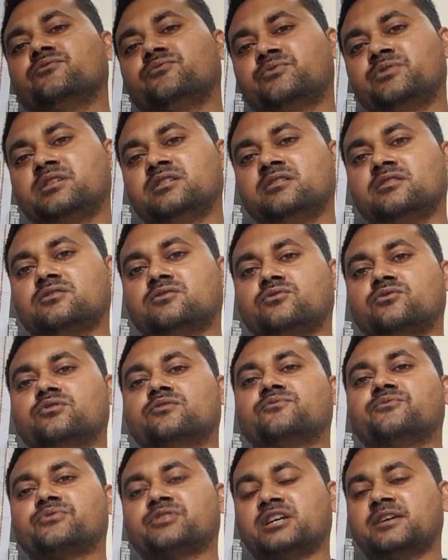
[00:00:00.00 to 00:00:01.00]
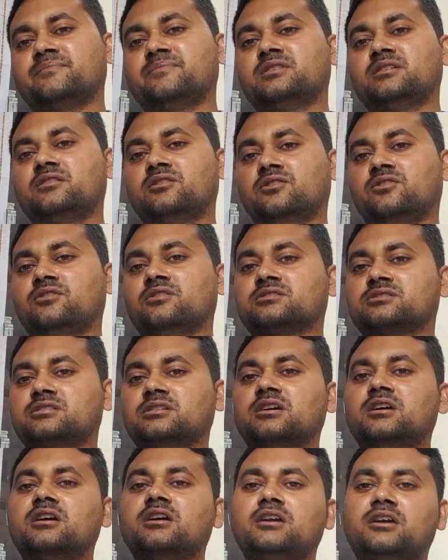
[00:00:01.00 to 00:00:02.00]
we could frame the laws
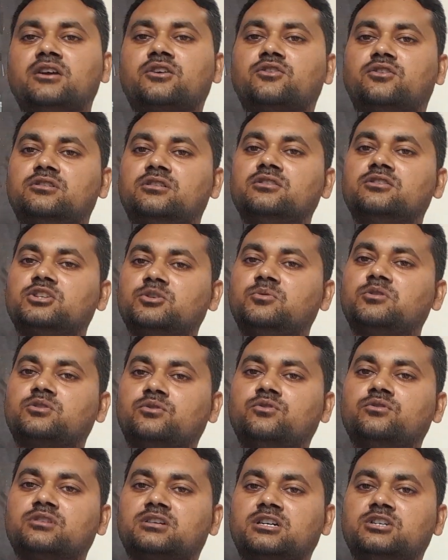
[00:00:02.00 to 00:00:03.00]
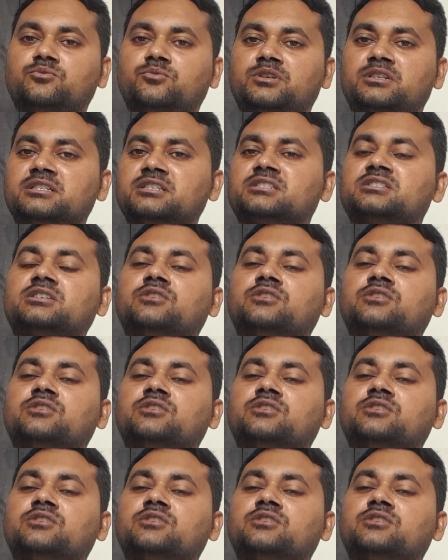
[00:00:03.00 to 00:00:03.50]
according to our own convenience.